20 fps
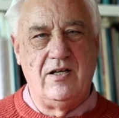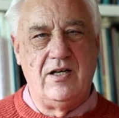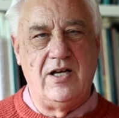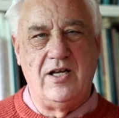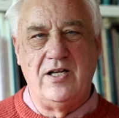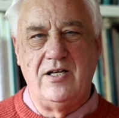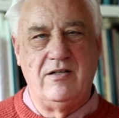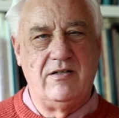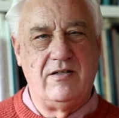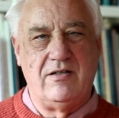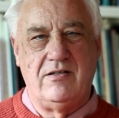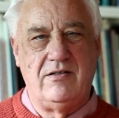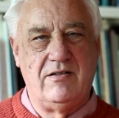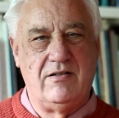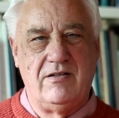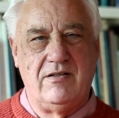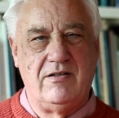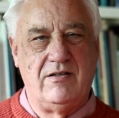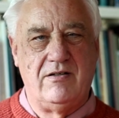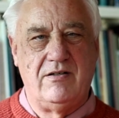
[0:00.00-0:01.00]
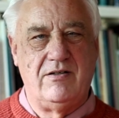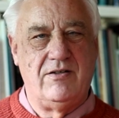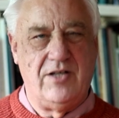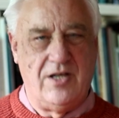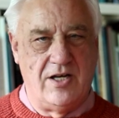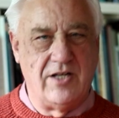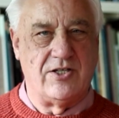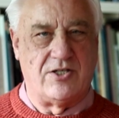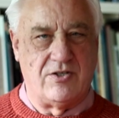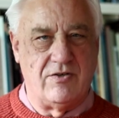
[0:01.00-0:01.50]
And the
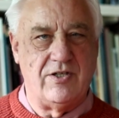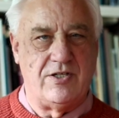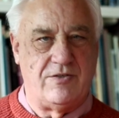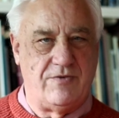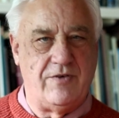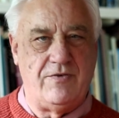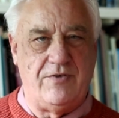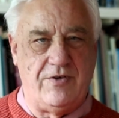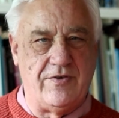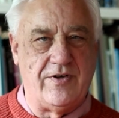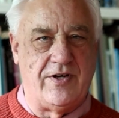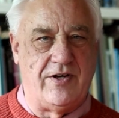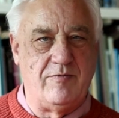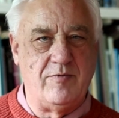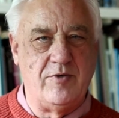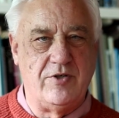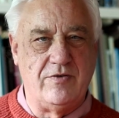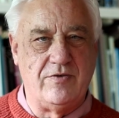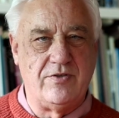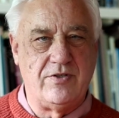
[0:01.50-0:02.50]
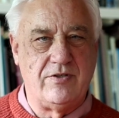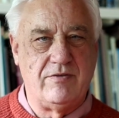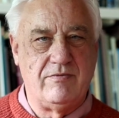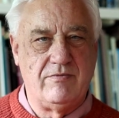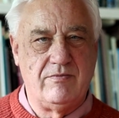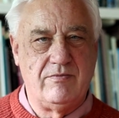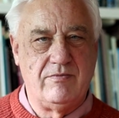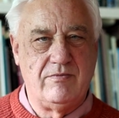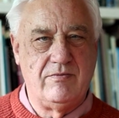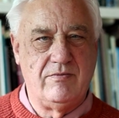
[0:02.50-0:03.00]
answer is 55 moves.
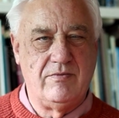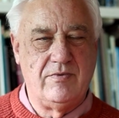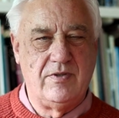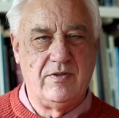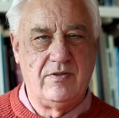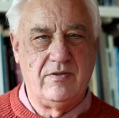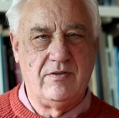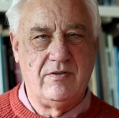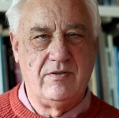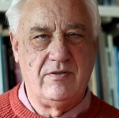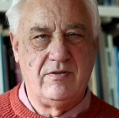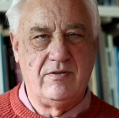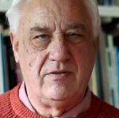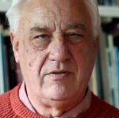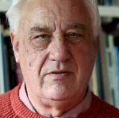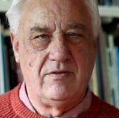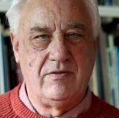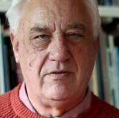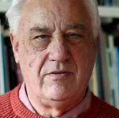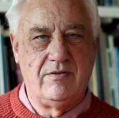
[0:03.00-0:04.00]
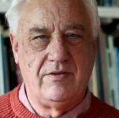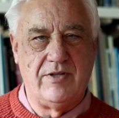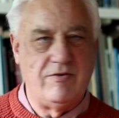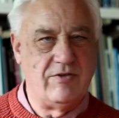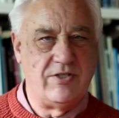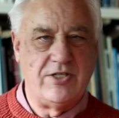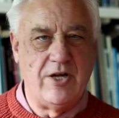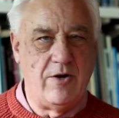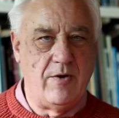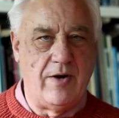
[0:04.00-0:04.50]
There
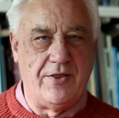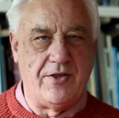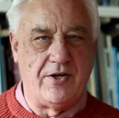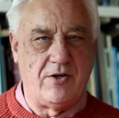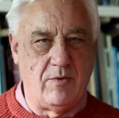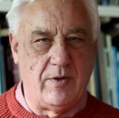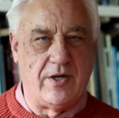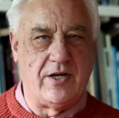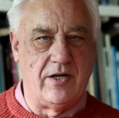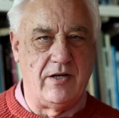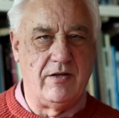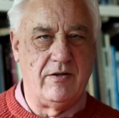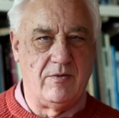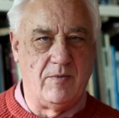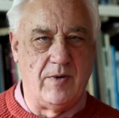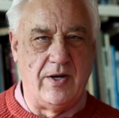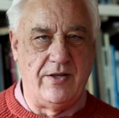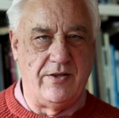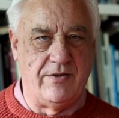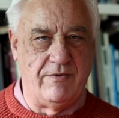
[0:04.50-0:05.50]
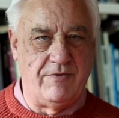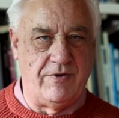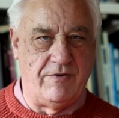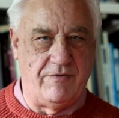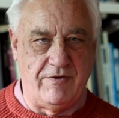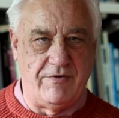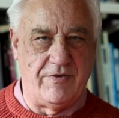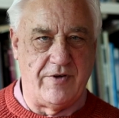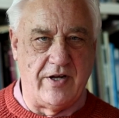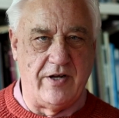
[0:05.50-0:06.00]
is no other quicker way than
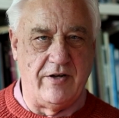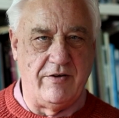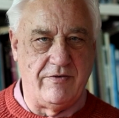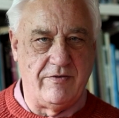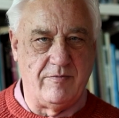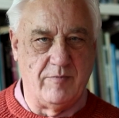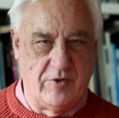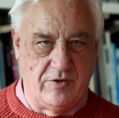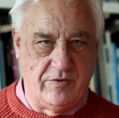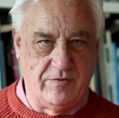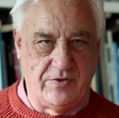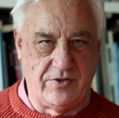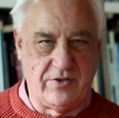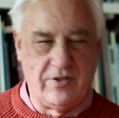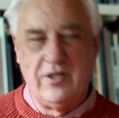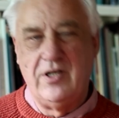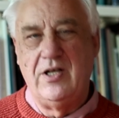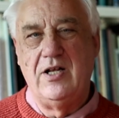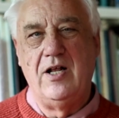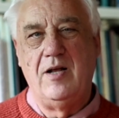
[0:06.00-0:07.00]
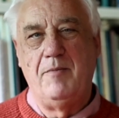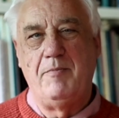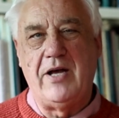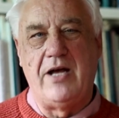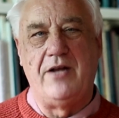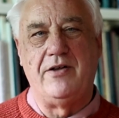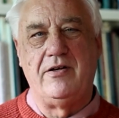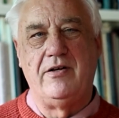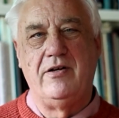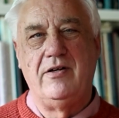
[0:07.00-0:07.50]
55 moves.
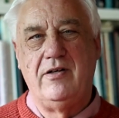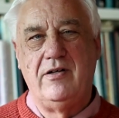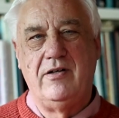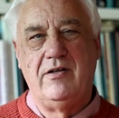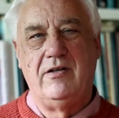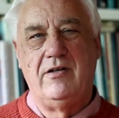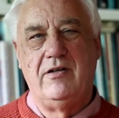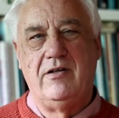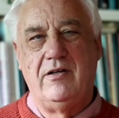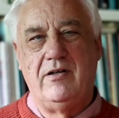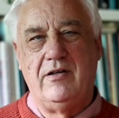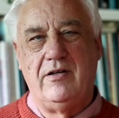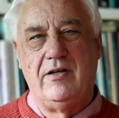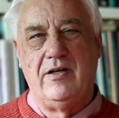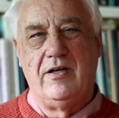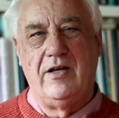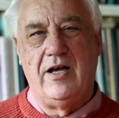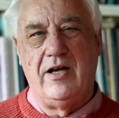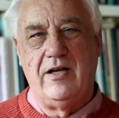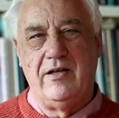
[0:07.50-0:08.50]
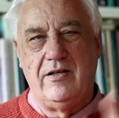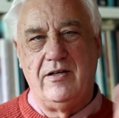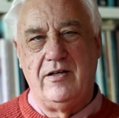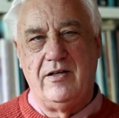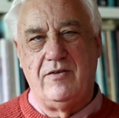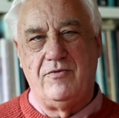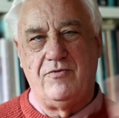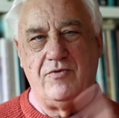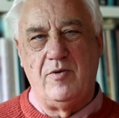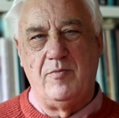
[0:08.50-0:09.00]
But
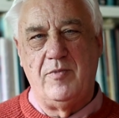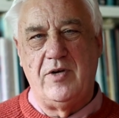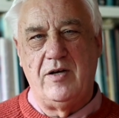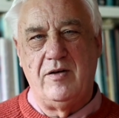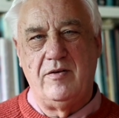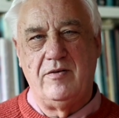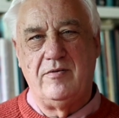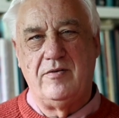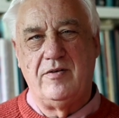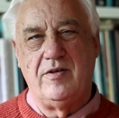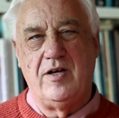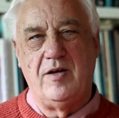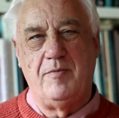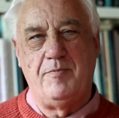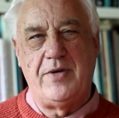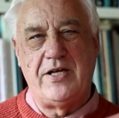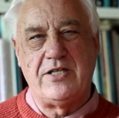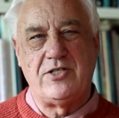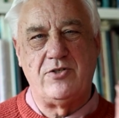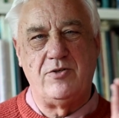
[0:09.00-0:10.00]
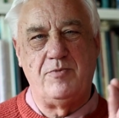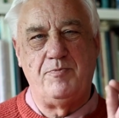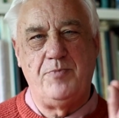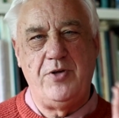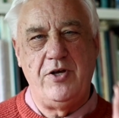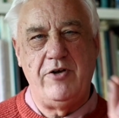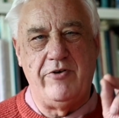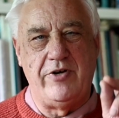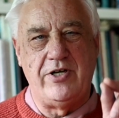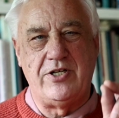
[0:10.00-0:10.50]
from a puzzle
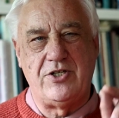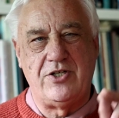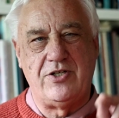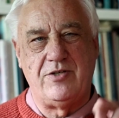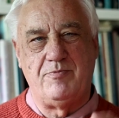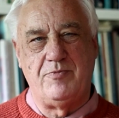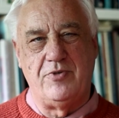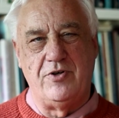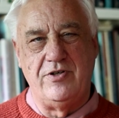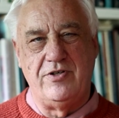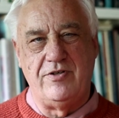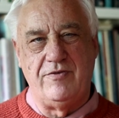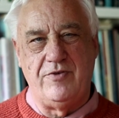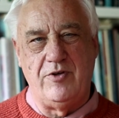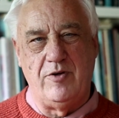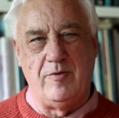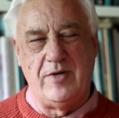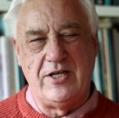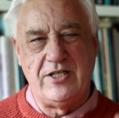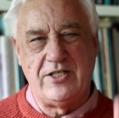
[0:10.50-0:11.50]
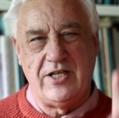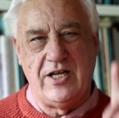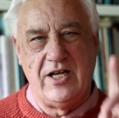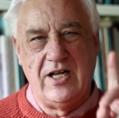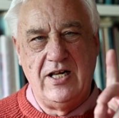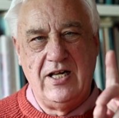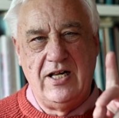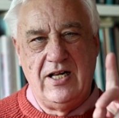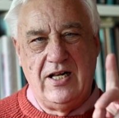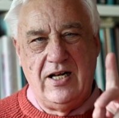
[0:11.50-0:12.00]
purist point of view, I might say
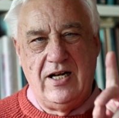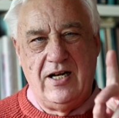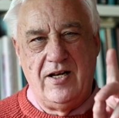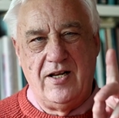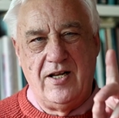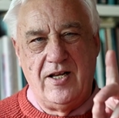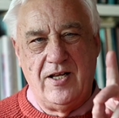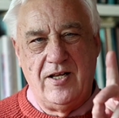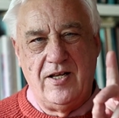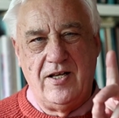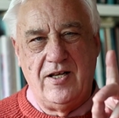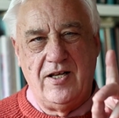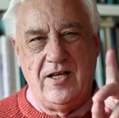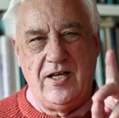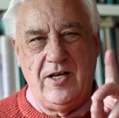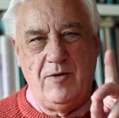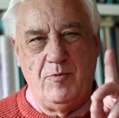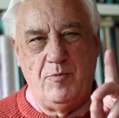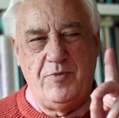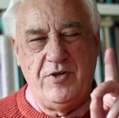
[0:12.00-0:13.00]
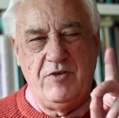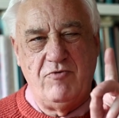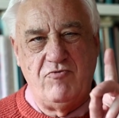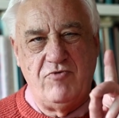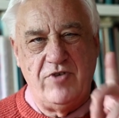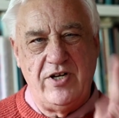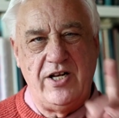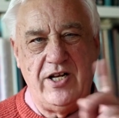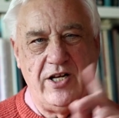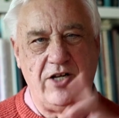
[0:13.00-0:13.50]
it would be
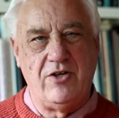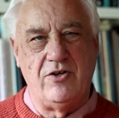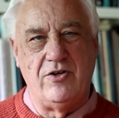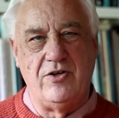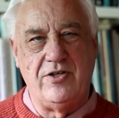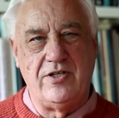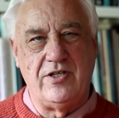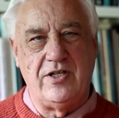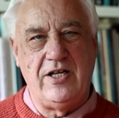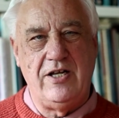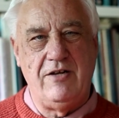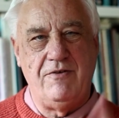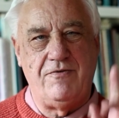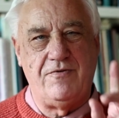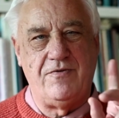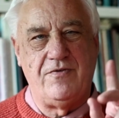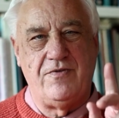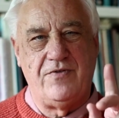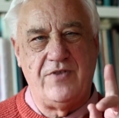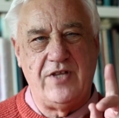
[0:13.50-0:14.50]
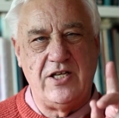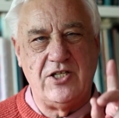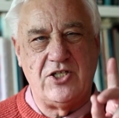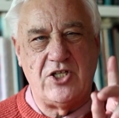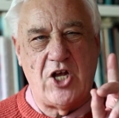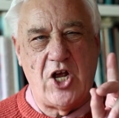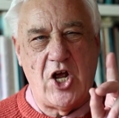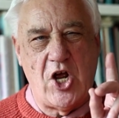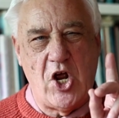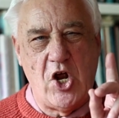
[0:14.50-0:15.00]
really good if
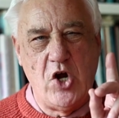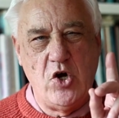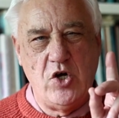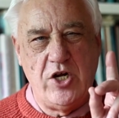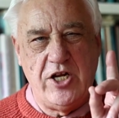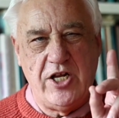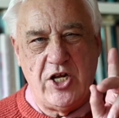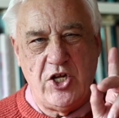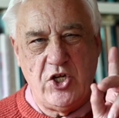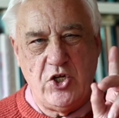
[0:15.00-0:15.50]
there's only a